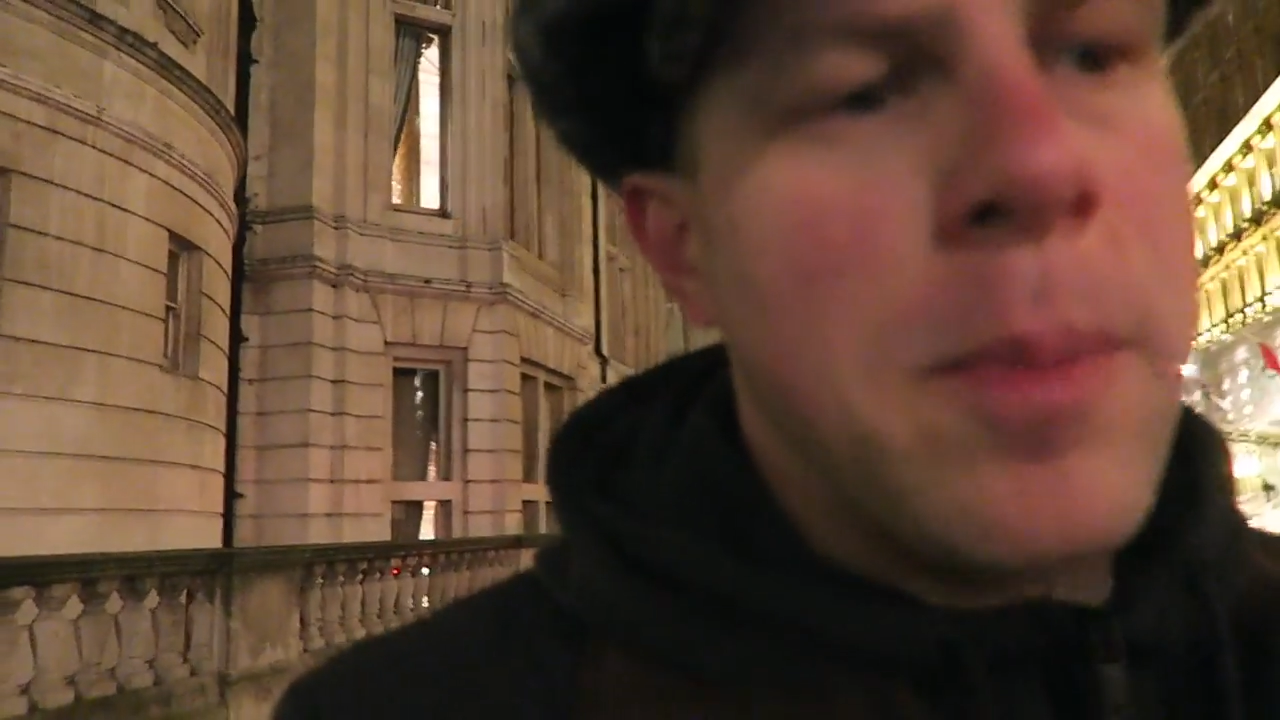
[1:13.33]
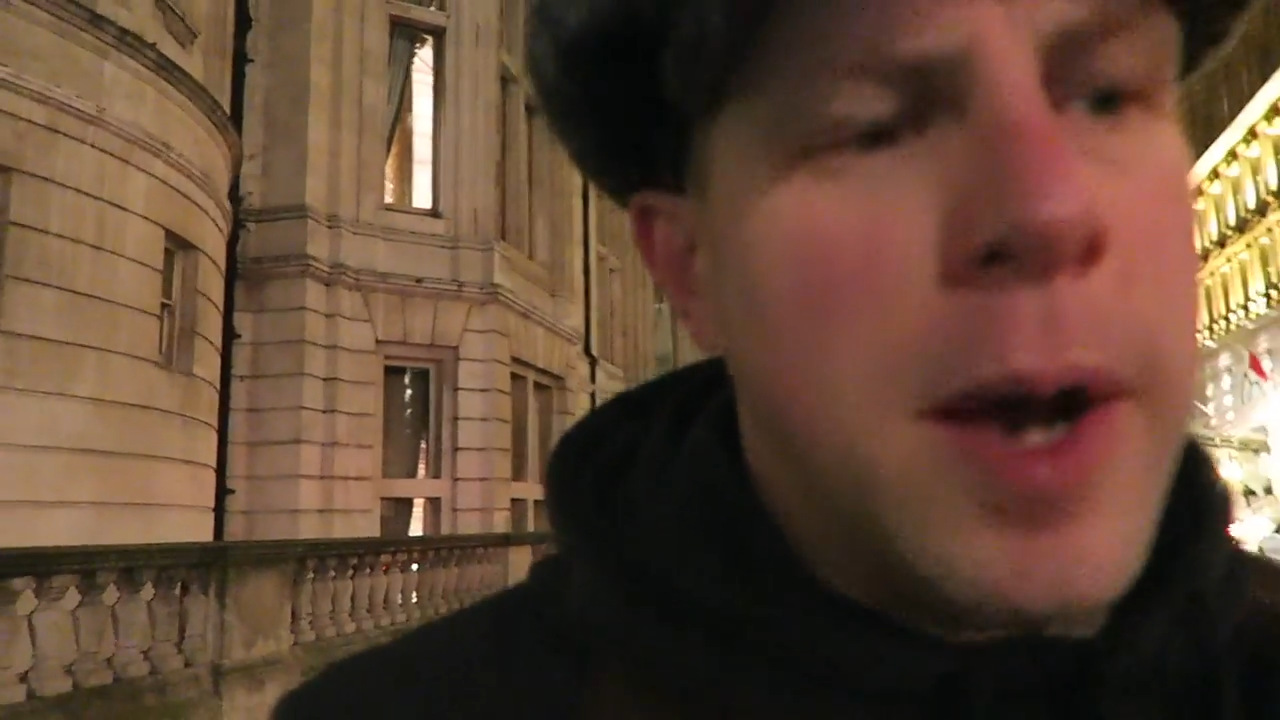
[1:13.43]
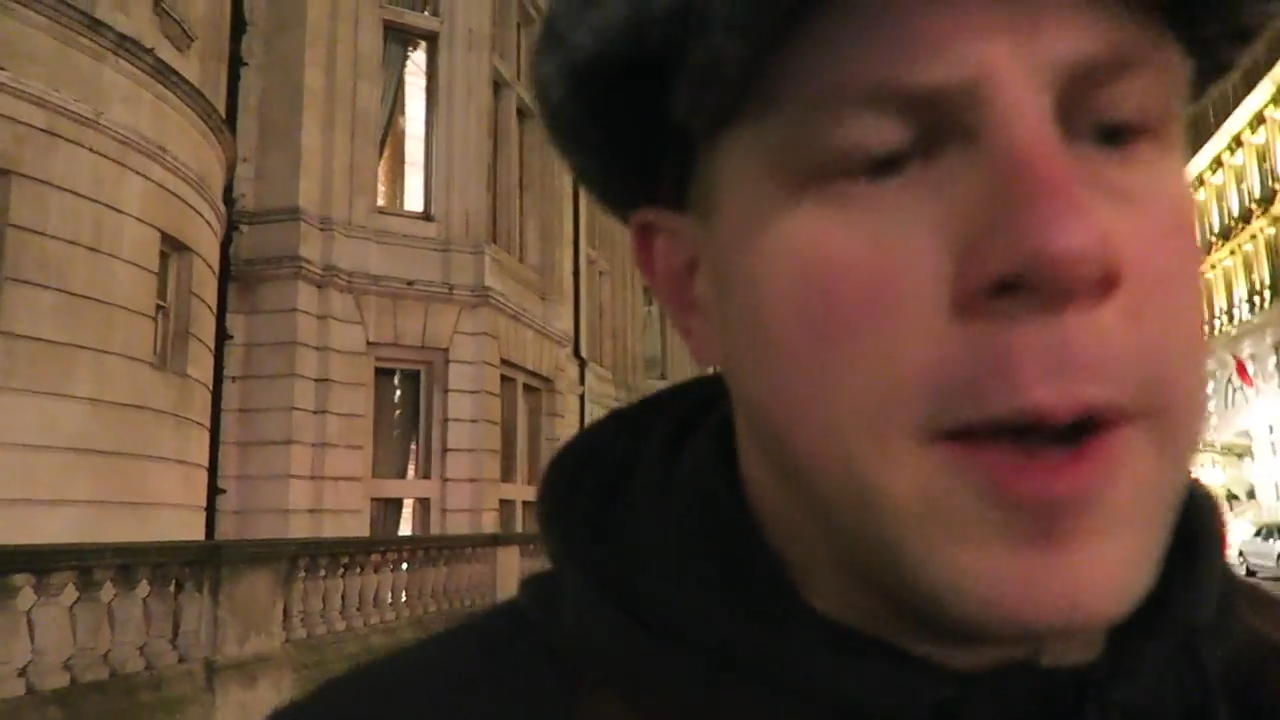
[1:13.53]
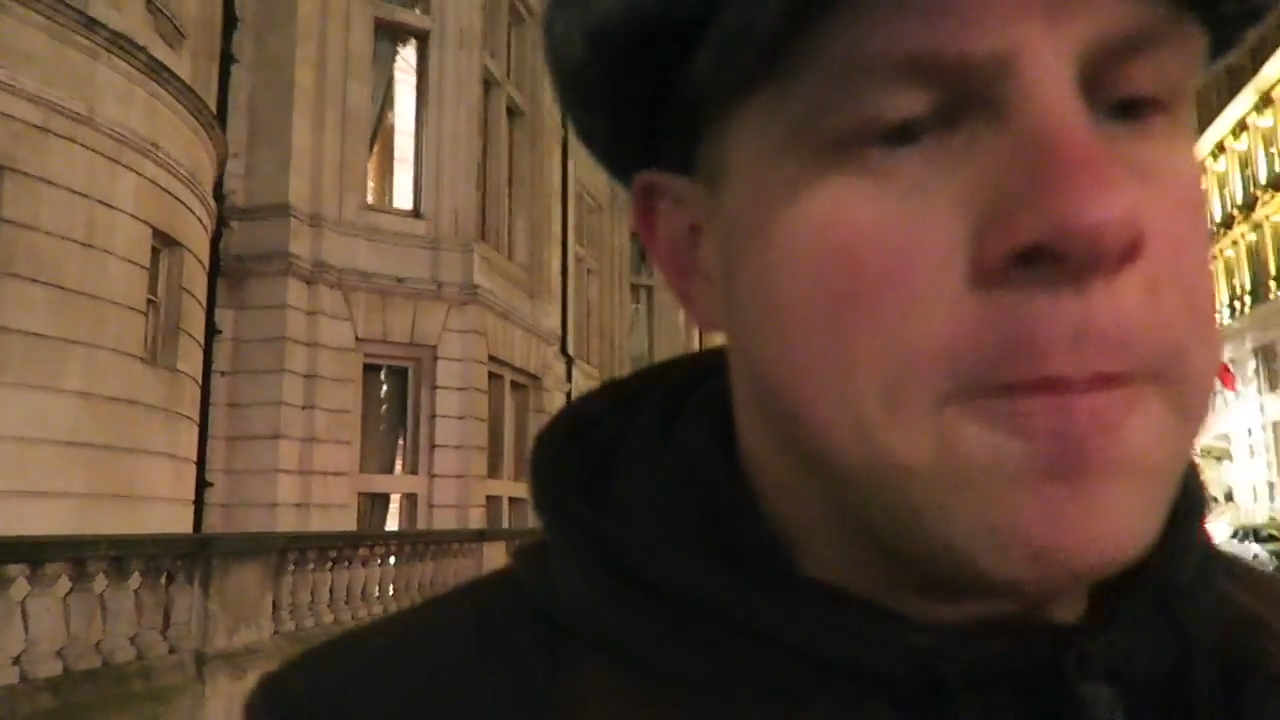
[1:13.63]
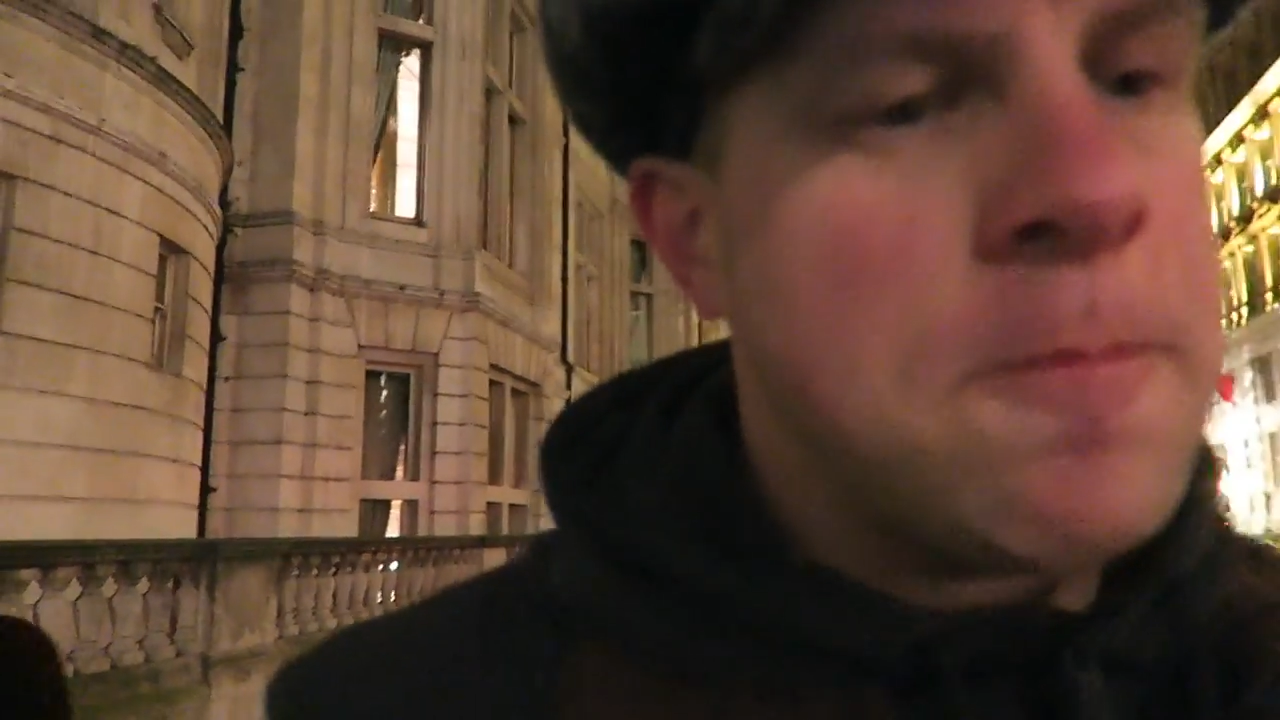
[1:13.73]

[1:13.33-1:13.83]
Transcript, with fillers: But